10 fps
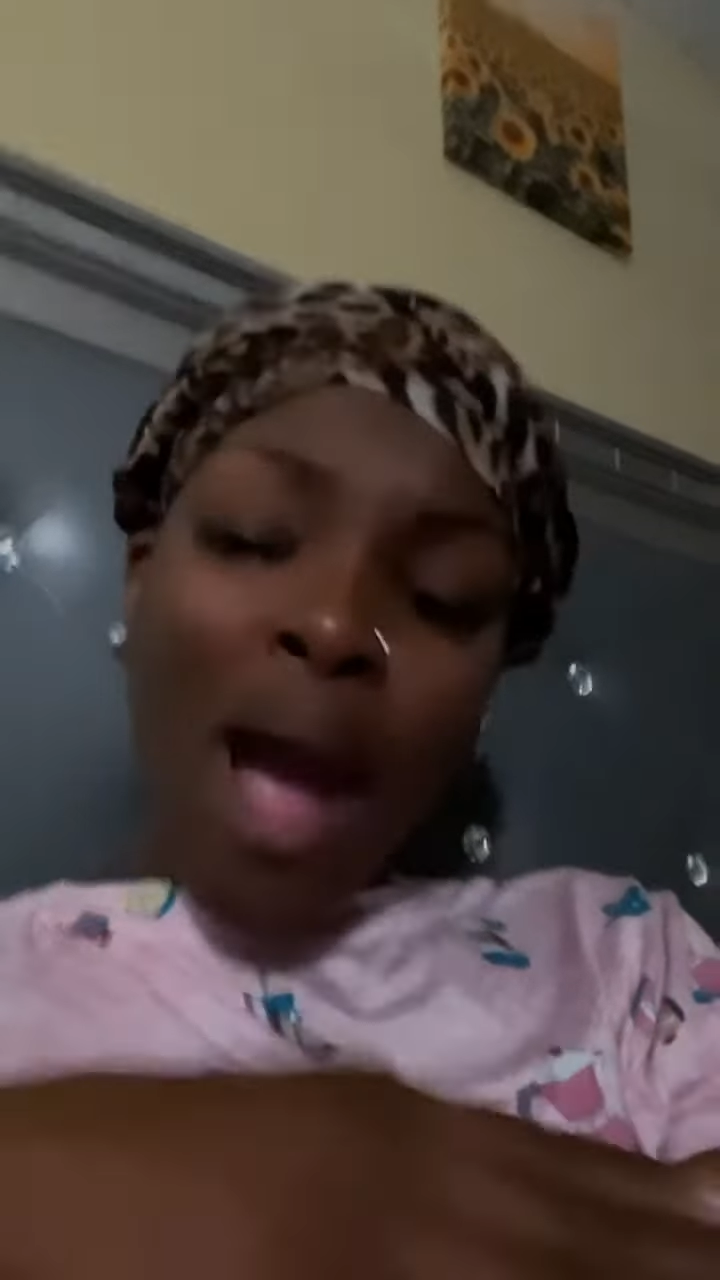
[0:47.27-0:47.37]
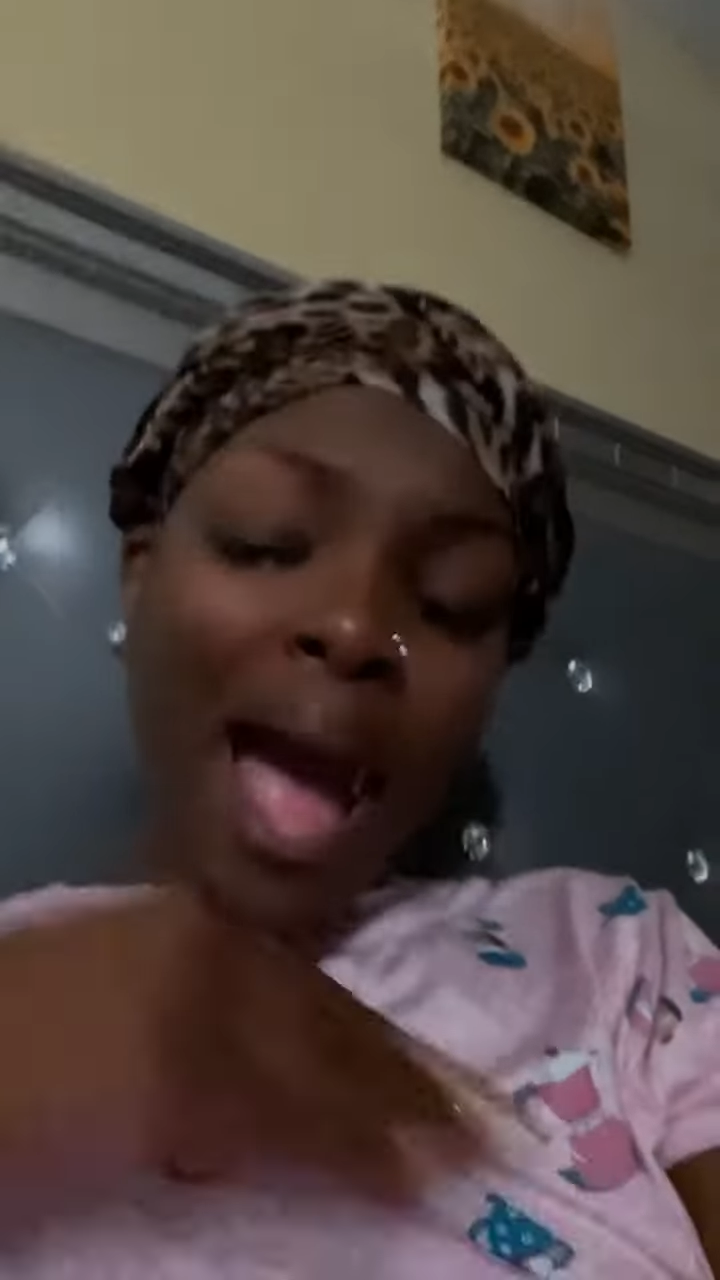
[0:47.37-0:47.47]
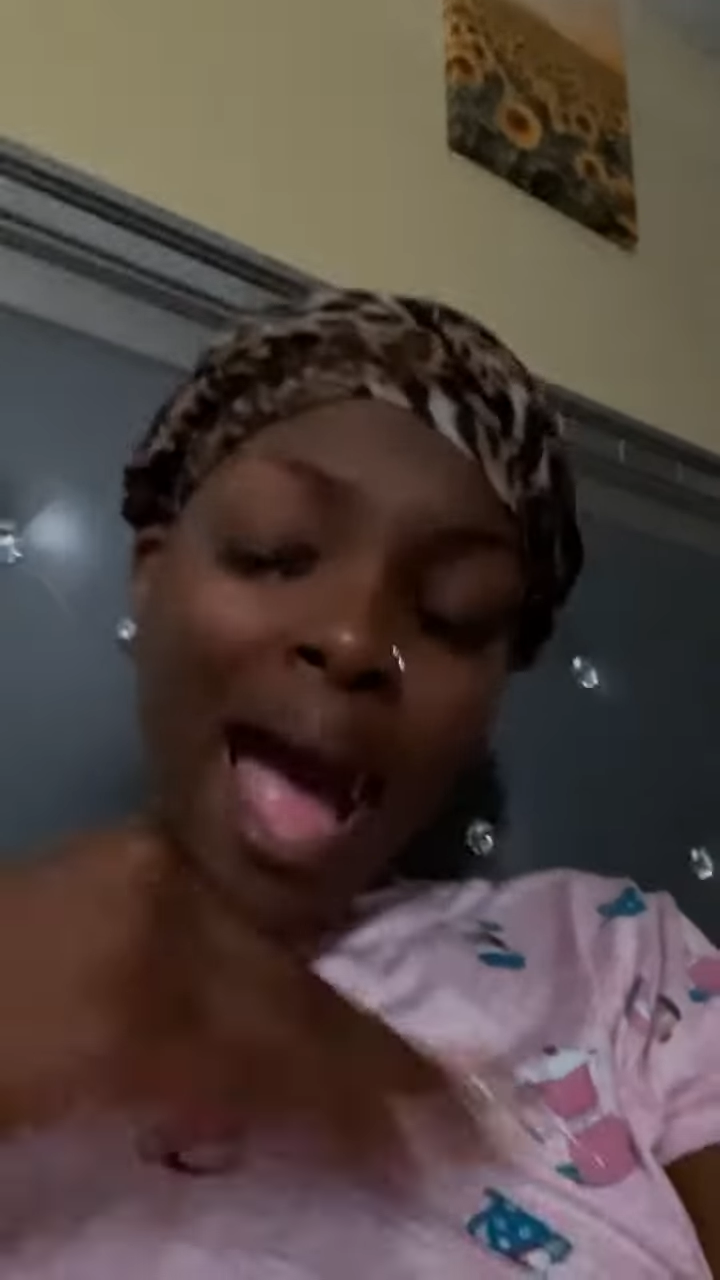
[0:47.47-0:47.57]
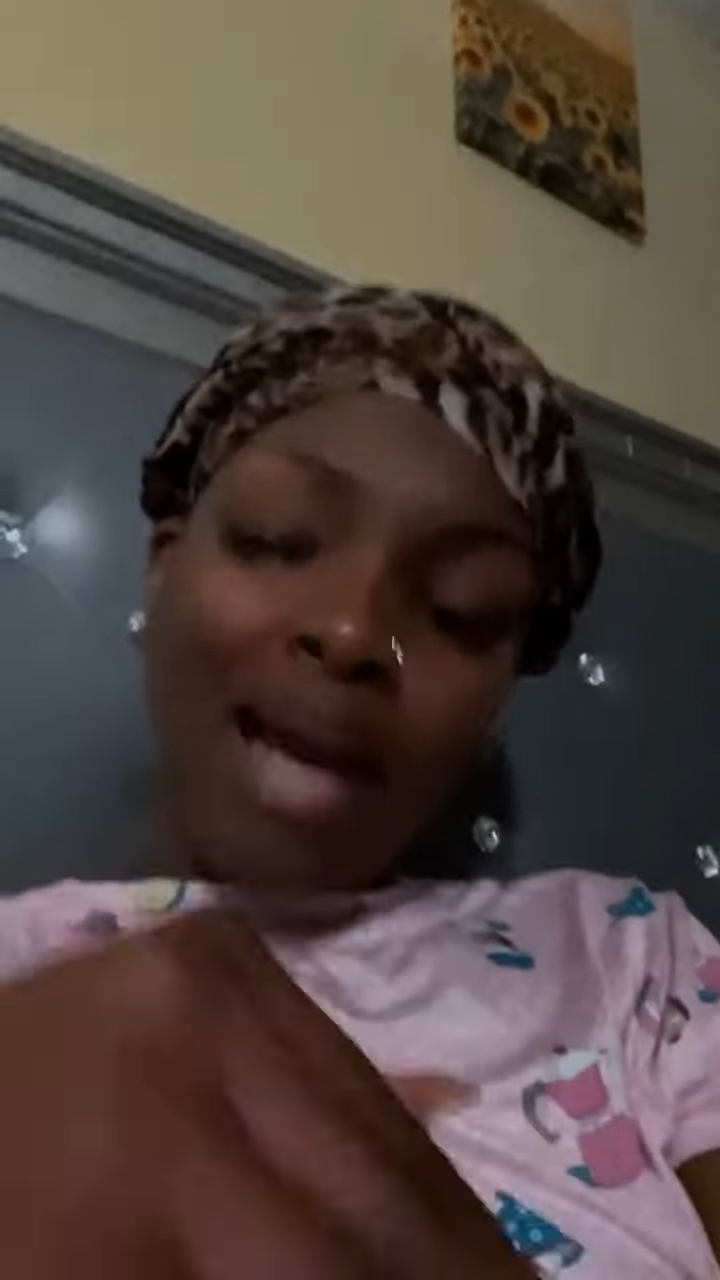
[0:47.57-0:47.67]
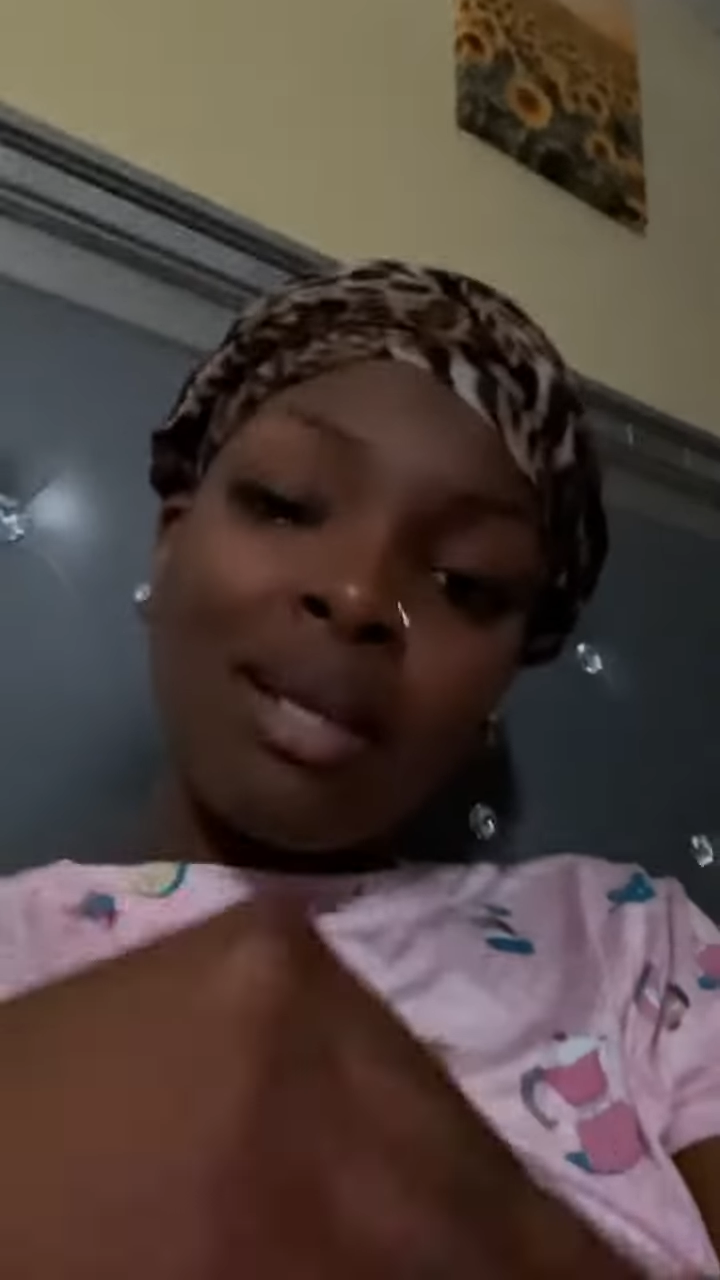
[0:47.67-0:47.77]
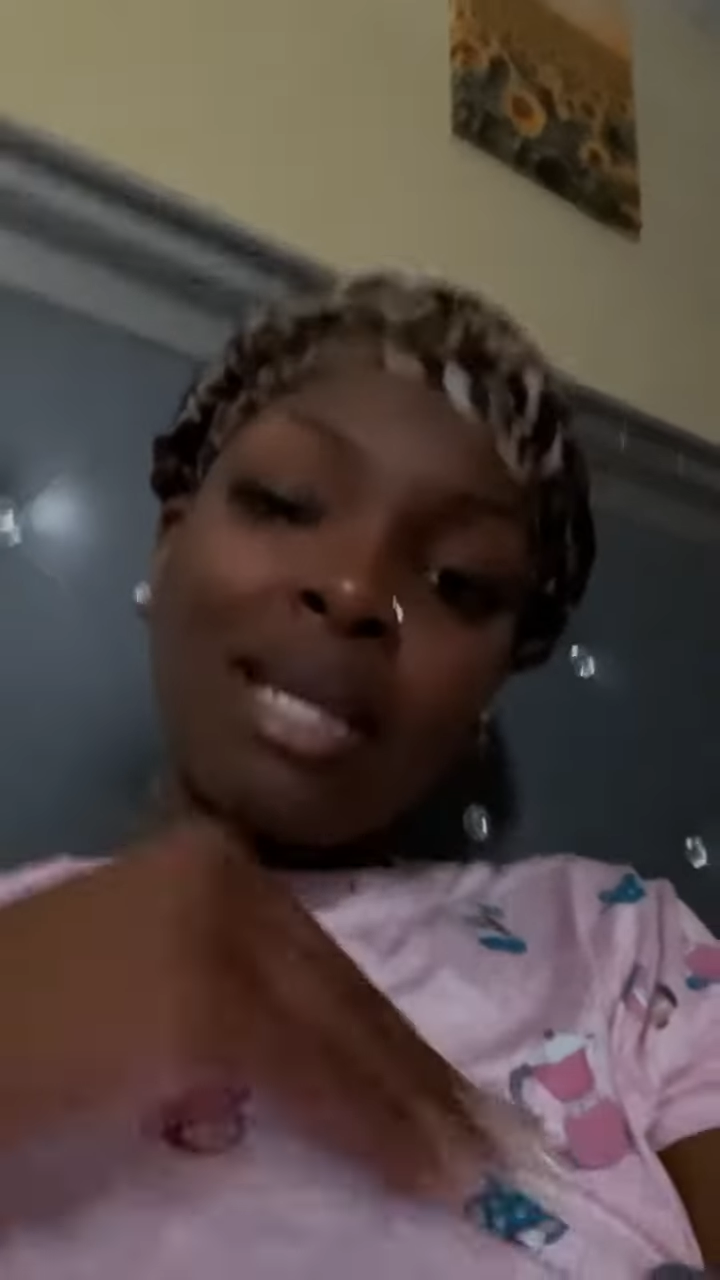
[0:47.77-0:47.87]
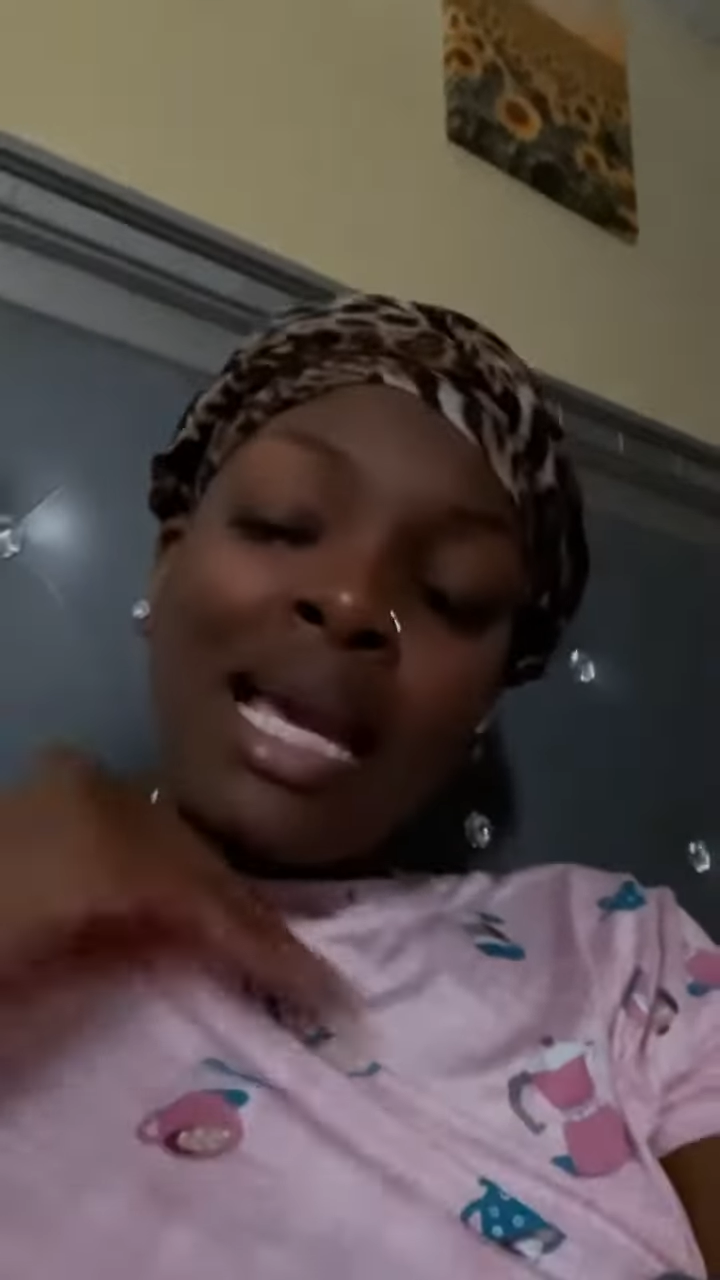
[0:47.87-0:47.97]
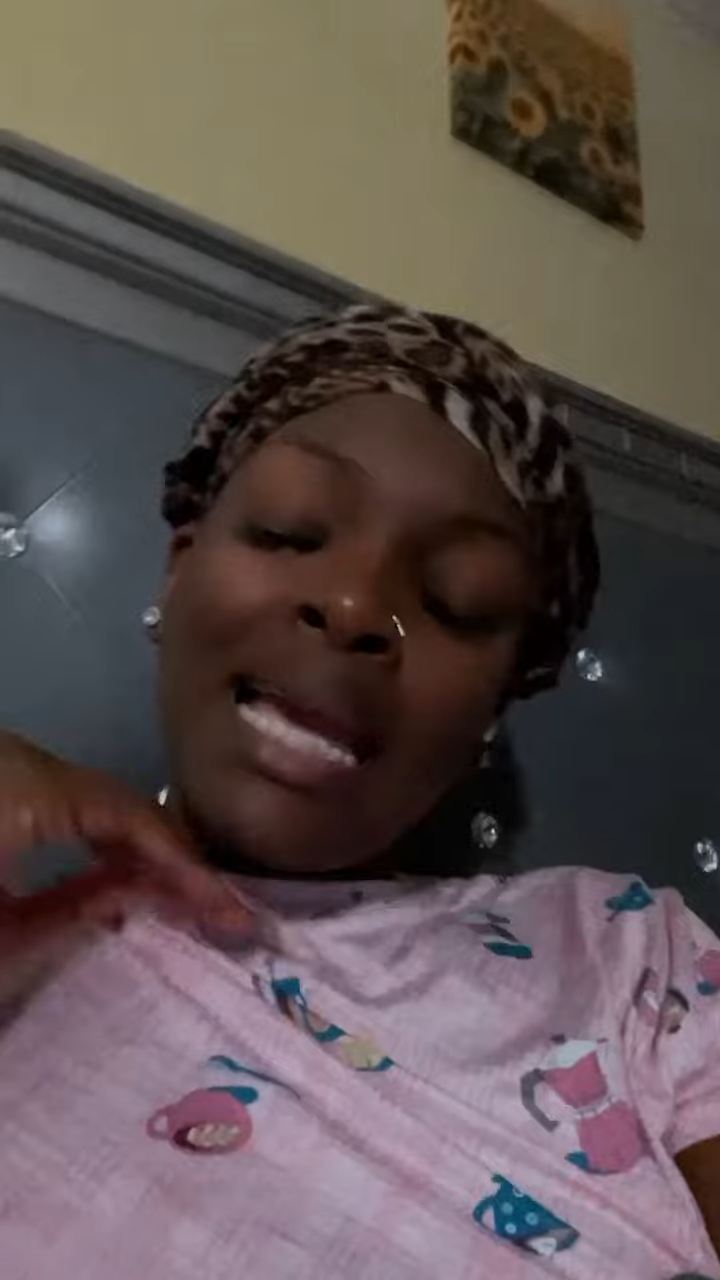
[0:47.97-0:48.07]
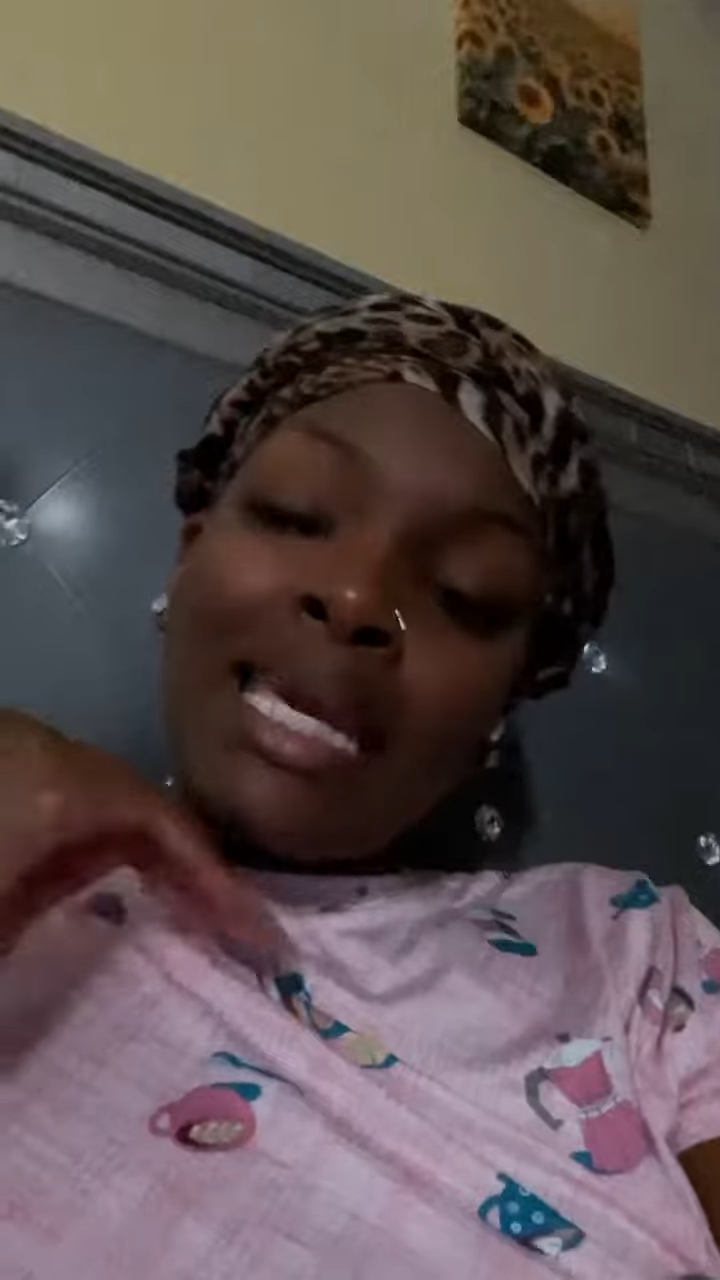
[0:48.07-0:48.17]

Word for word: how to